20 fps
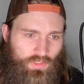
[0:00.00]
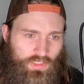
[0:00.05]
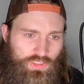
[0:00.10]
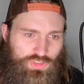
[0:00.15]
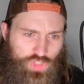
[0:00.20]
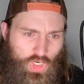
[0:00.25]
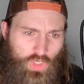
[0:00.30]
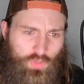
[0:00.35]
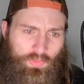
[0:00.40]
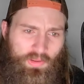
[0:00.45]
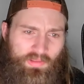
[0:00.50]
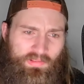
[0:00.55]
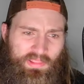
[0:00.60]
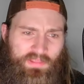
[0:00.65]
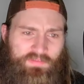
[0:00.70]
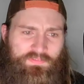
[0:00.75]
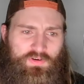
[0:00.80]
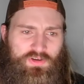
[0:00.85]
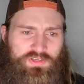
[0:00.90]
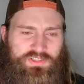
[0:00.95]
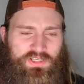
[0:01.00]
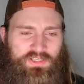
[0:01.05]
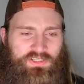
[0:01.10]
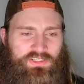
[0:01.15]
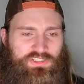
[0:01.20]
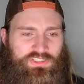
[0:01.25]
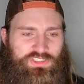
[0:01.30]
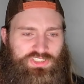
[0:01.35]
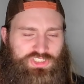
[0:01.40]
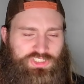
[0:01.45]
Zhang Weili versus
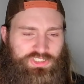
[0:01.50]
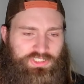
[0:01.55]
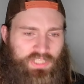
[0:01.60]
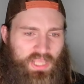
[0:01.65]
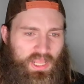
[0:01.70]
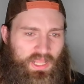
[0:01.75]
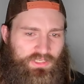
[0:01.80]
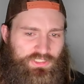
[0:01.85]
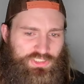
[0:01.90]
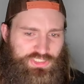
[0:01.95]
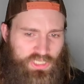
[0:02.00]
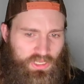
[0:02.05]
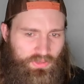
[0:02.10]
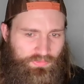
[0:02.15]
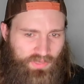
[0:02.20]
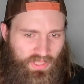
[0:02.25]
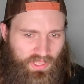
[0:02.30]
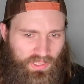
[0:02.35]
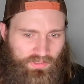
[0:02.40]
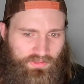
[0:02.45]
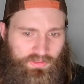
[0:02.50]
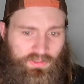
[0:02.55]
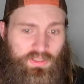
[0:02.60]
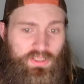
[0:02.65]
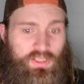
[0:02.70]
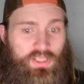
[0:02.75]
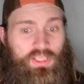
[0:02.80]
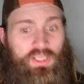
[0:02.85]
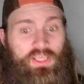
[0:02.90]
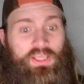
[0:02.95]
Yan Xiaonan.
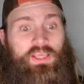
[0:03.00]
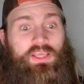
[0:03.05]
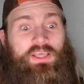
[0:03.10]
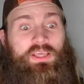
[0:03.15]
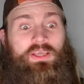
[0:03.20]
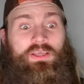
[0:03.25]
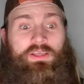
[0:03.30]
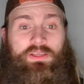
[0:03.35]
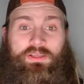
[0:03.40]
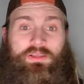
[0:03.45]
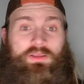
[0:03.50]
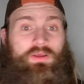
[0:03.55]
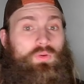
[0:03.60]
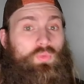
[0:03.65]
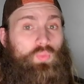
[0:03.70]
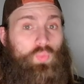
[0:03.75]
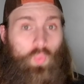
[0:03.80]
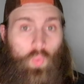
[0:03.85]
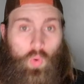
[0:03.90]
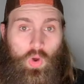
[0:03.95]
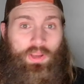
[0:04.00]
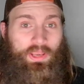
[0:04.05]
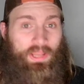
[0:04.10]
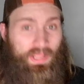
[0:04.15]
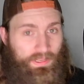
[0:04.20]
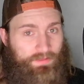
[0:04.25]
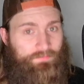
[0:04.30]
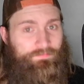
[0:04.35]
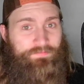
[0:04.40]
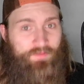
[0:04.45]
What
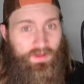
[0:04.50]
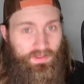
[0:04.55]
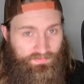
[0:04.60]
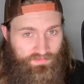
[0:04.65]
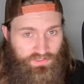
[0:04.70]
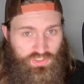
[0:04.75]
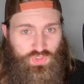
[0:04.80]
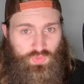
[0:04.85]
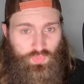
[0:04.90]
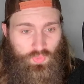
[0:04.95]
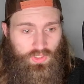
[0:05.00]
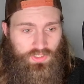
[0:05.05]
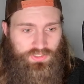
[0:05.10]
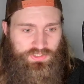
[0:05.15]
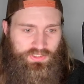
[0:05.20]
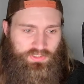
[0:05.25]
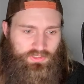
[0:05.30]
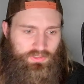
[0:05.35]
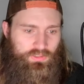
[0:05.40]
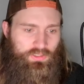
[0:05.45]
a fight this was.